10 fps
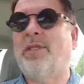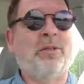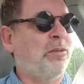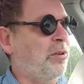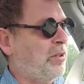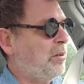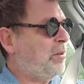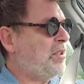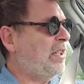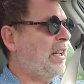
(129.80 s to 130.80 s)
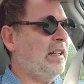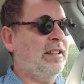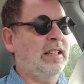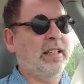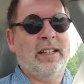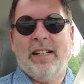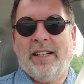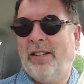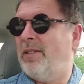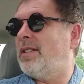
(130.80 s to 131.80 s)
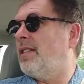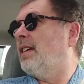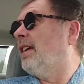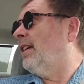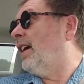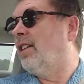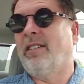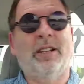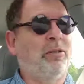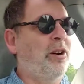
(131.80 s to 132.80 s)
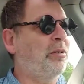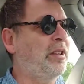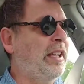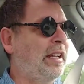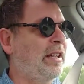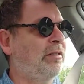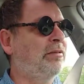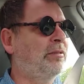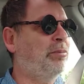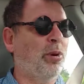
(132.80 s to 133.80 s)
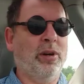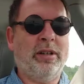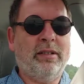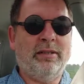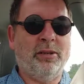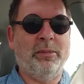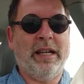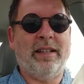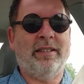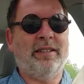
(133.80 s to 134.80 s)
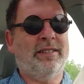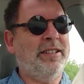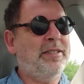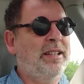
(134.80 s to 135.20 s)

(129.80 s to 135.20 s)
of the world. There wasn't anything, there's nothing inherently wrong with eating pork or bacon.